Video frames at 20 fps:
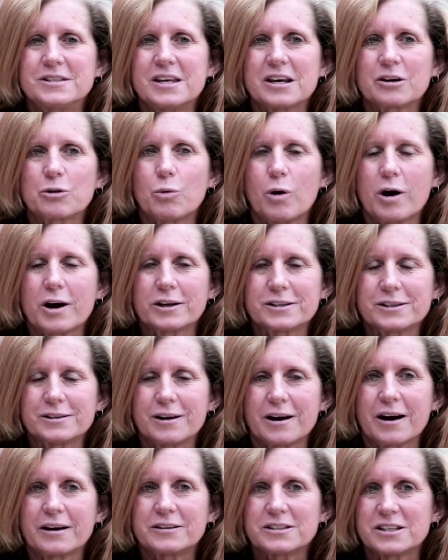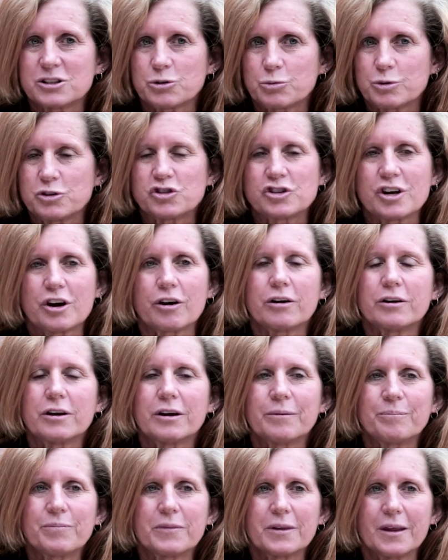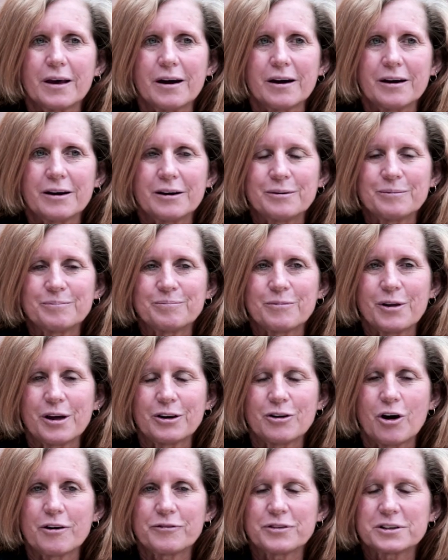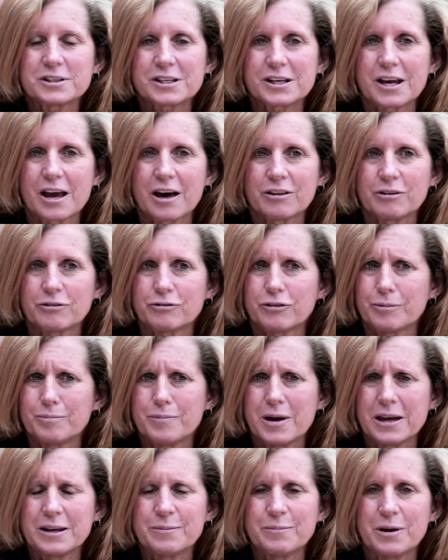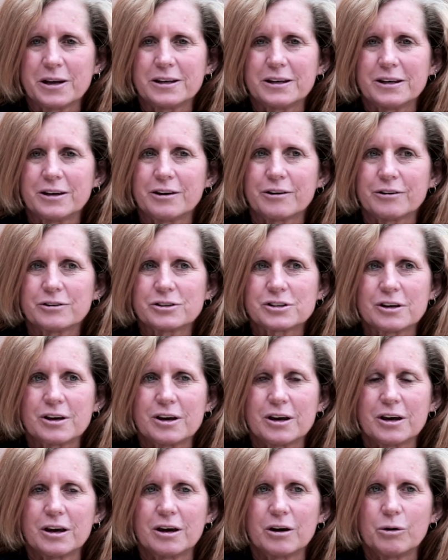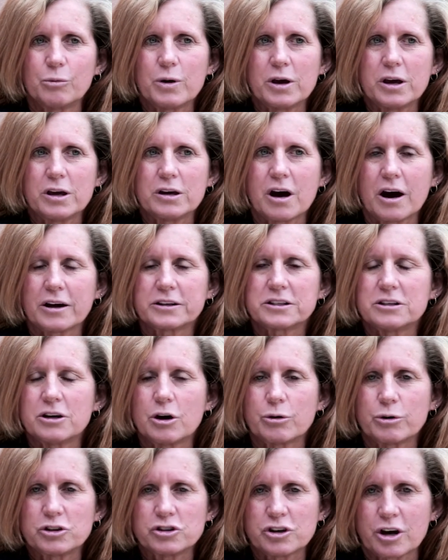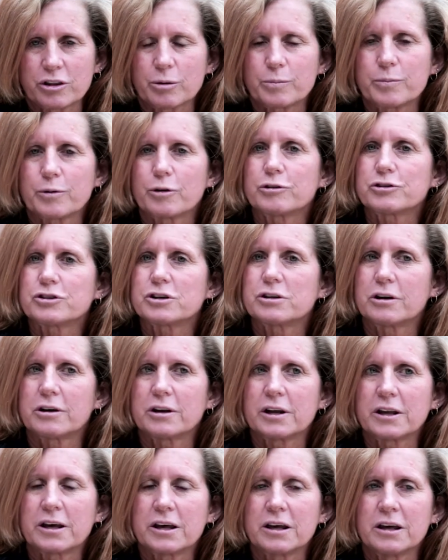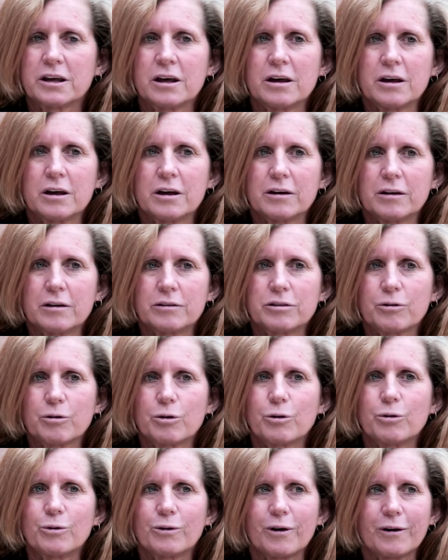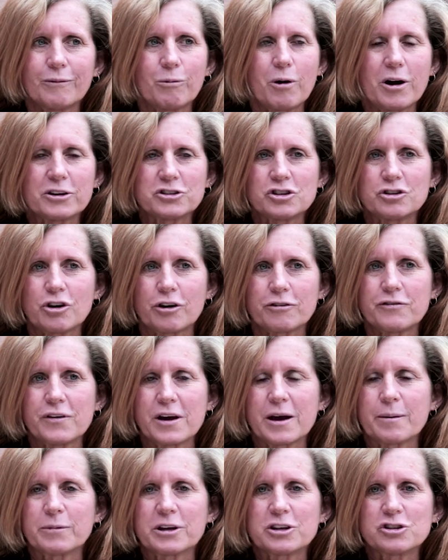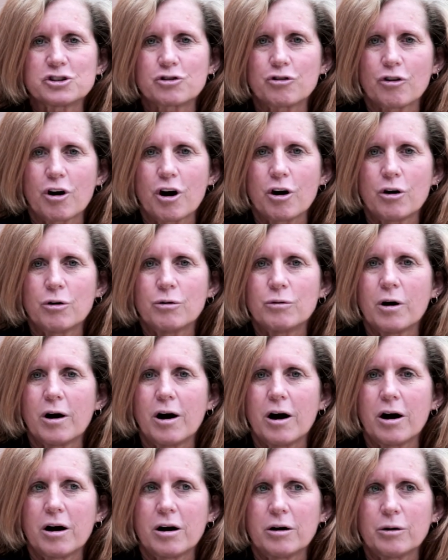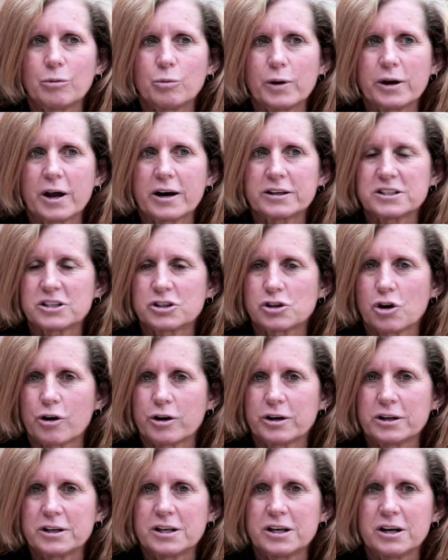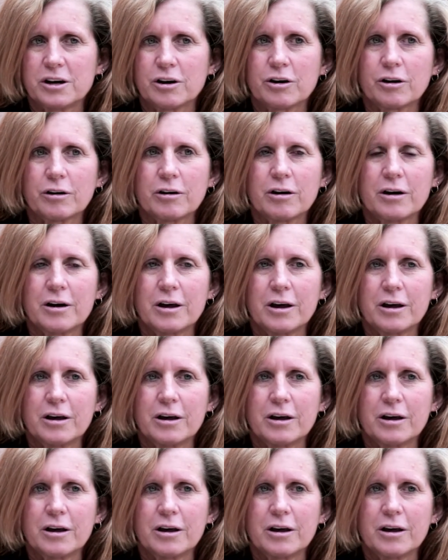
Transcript: Dick Watts and I, since we shared um, an office together for many, many years, we got to know each other personally through watching our families grow. Uh, when I started here,